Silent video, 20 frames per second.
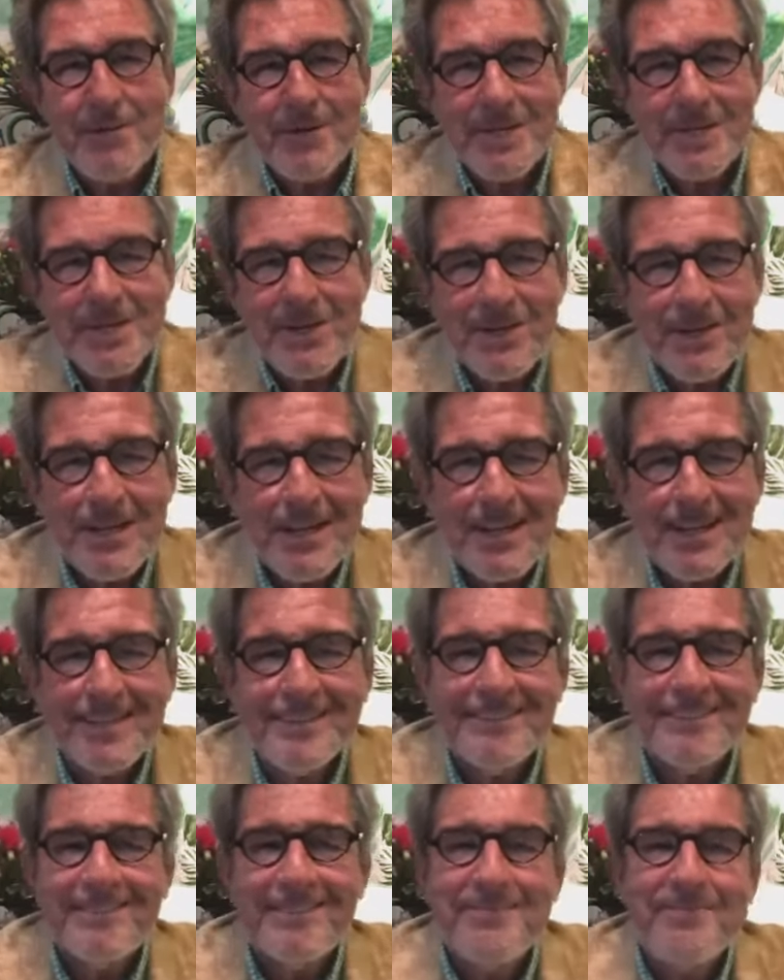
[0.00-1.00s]
The
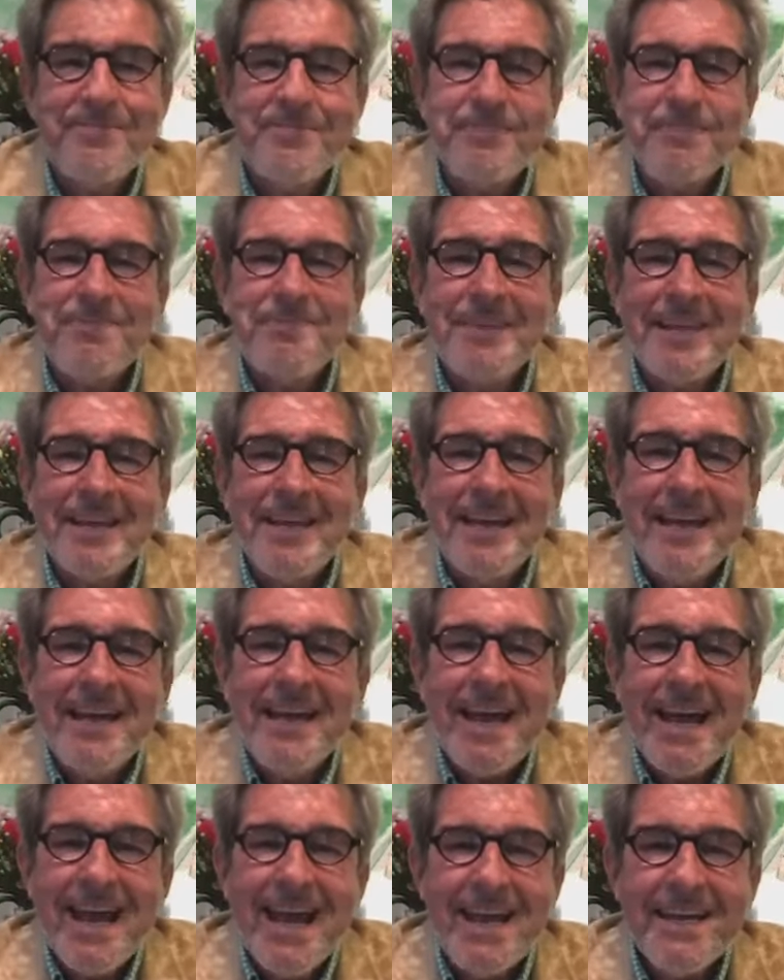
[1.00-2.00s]
Returning.
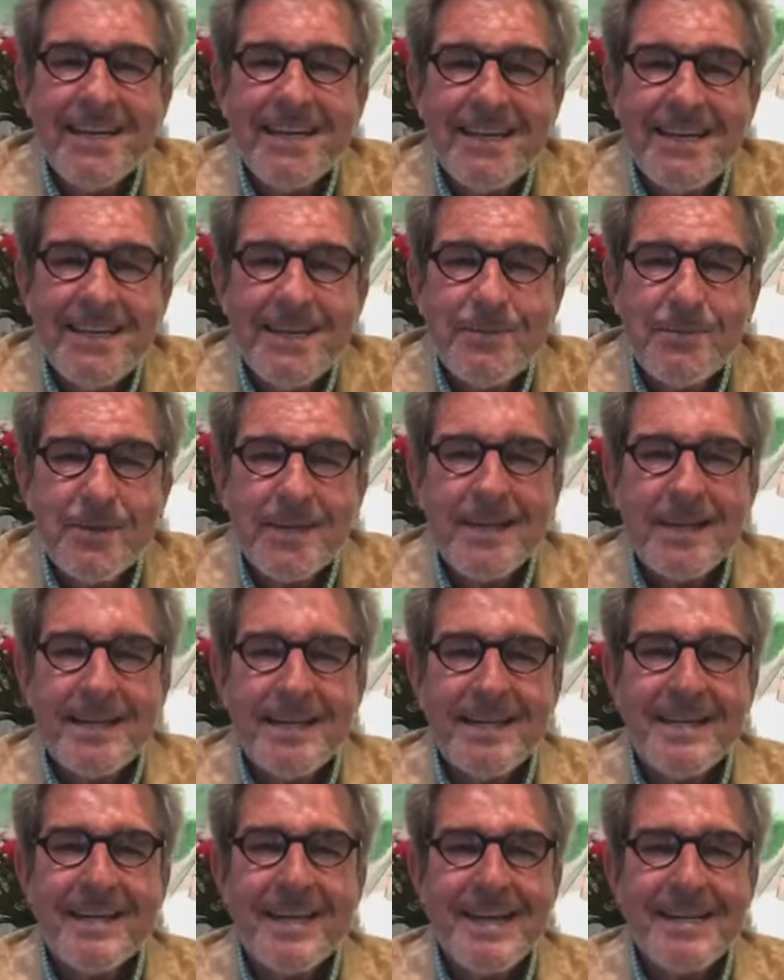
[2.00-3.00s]
Haneli, what
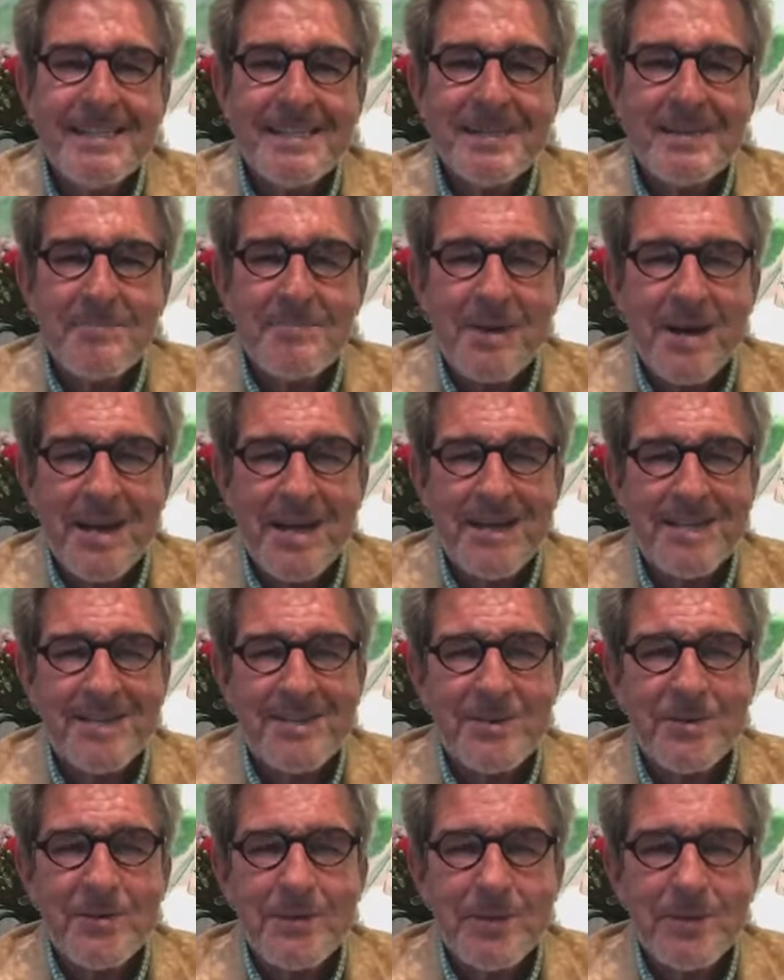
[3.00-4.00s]
a nice
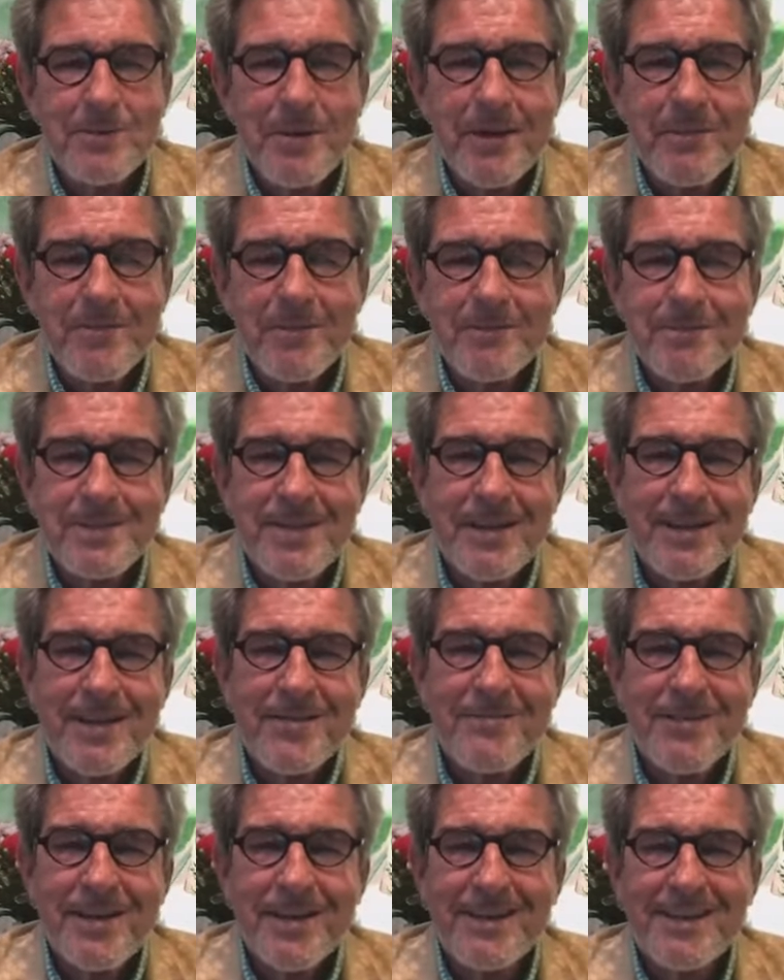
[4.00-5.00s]
surprise, all the way from
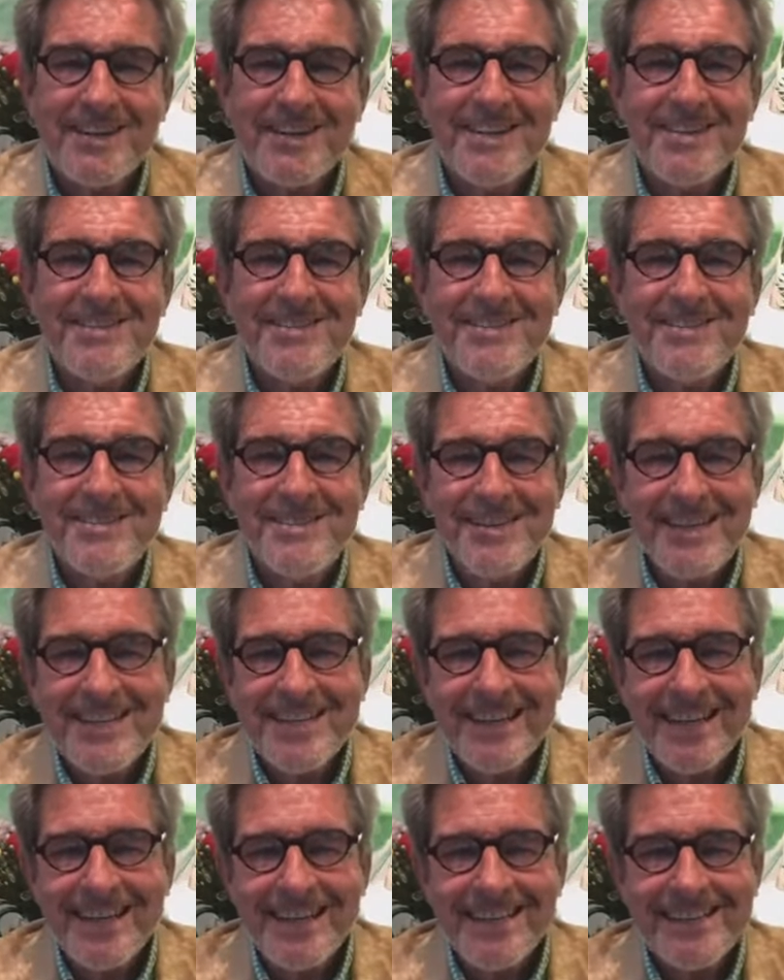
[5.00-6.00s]
South Africa.
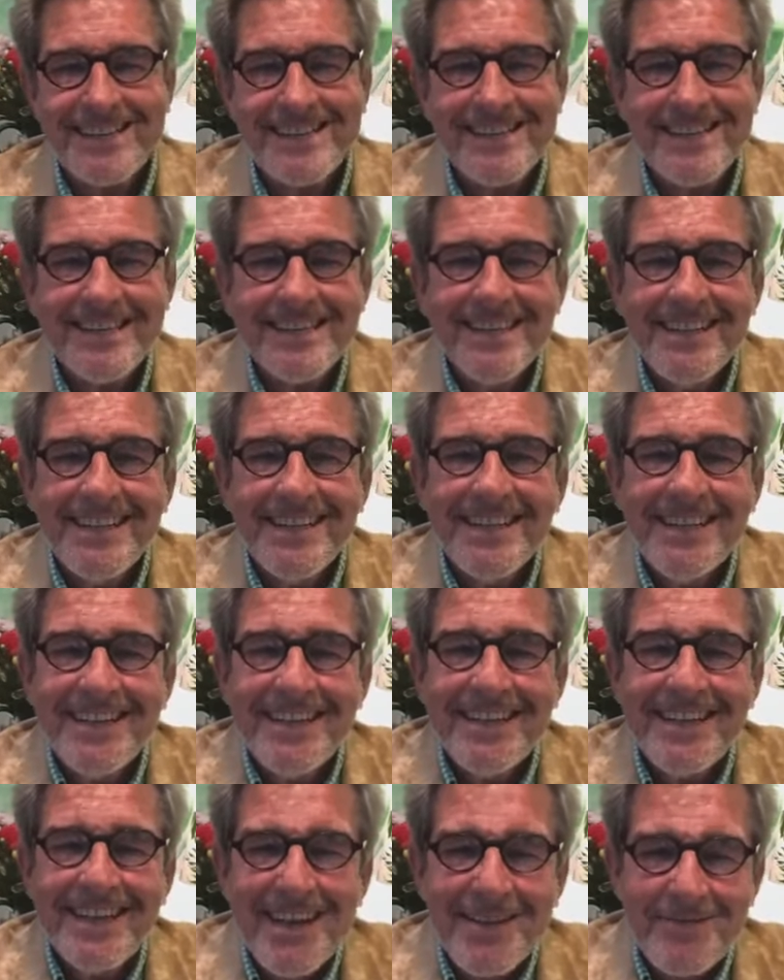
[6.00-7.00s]
Greetings.
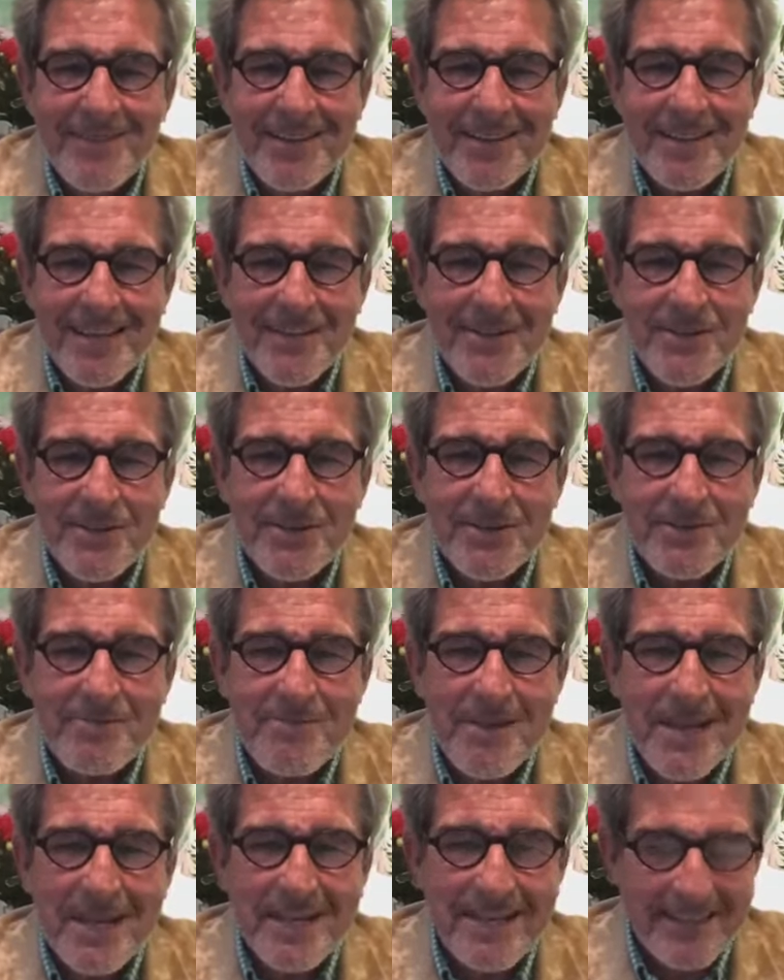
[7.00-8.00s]
Lovely that you
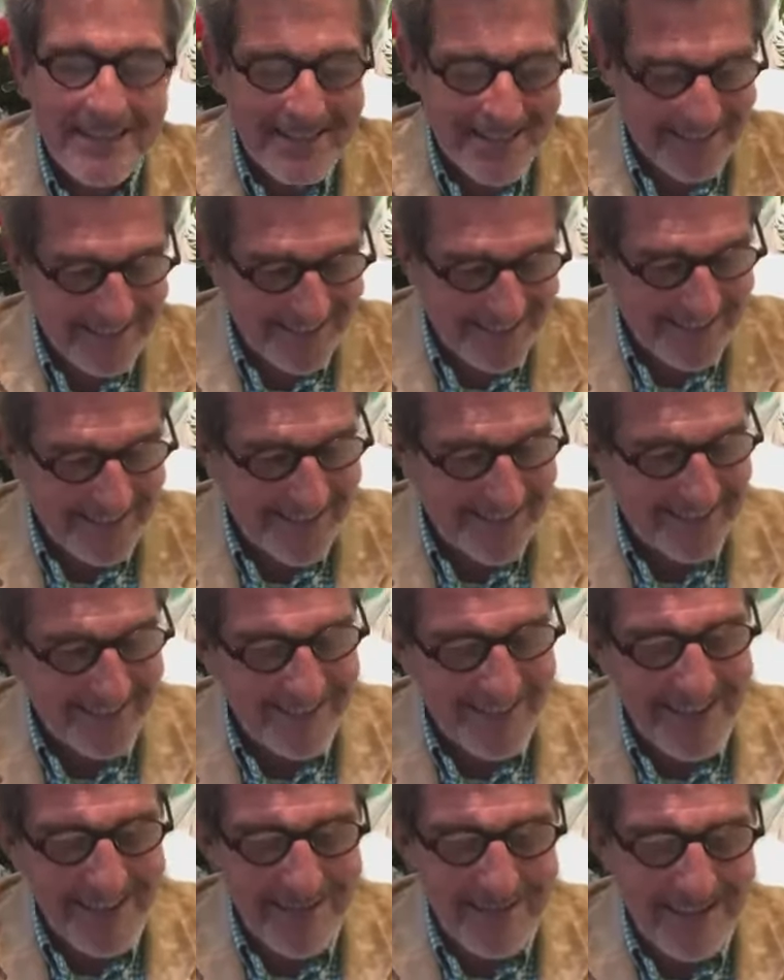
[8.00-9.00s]
could make it.
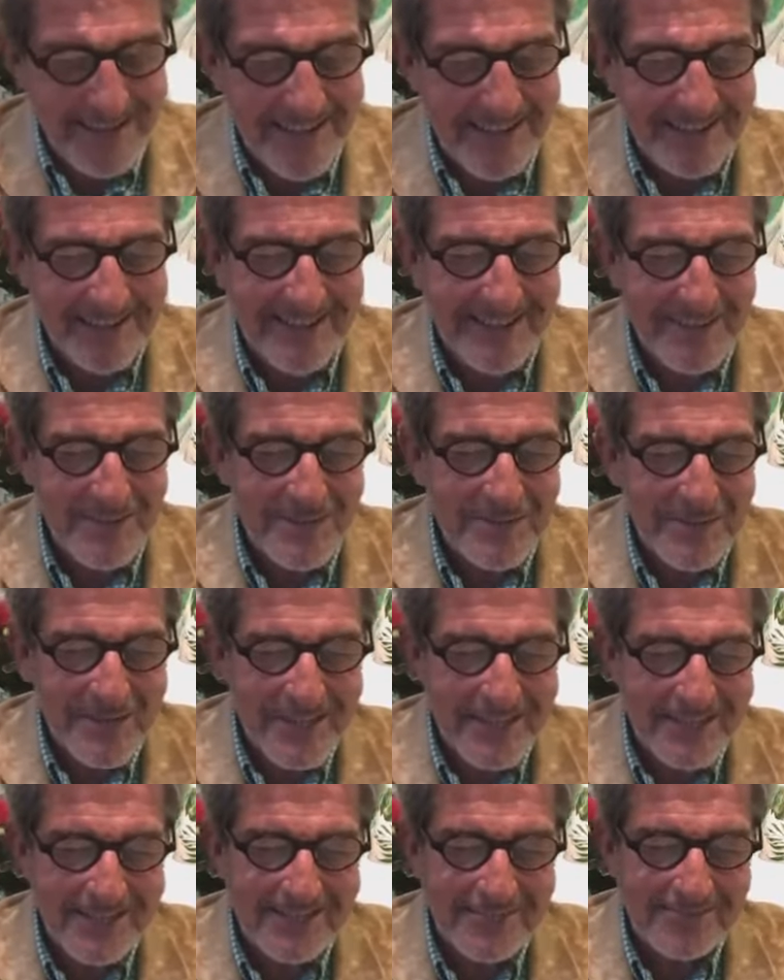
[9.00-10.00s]
Lovely.
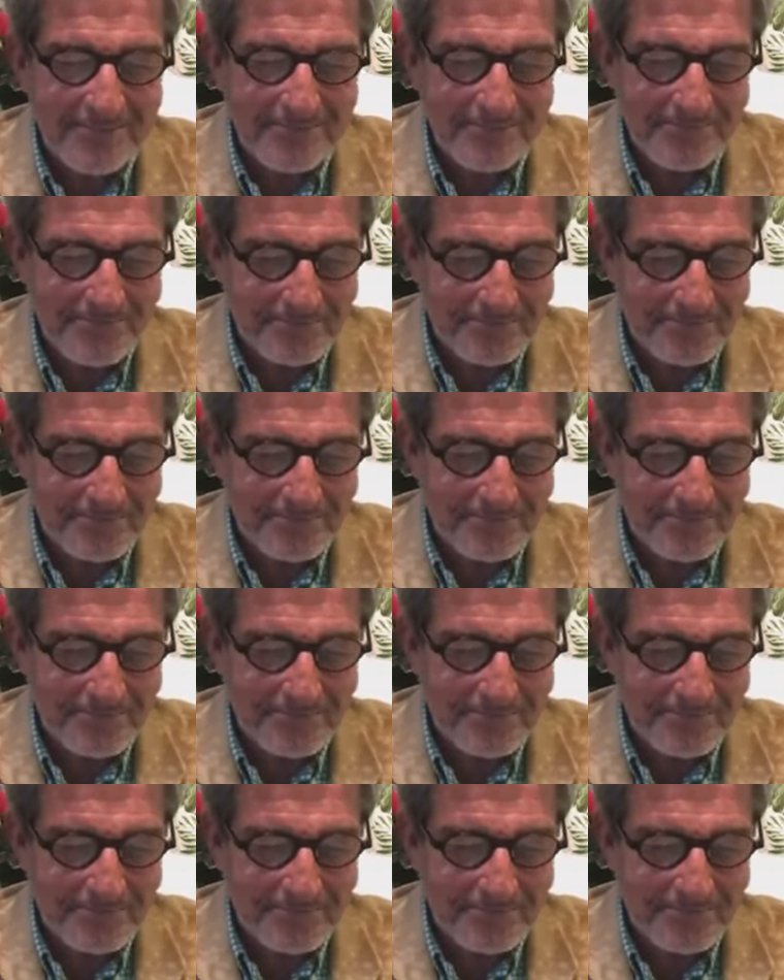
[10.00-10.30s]
Good one.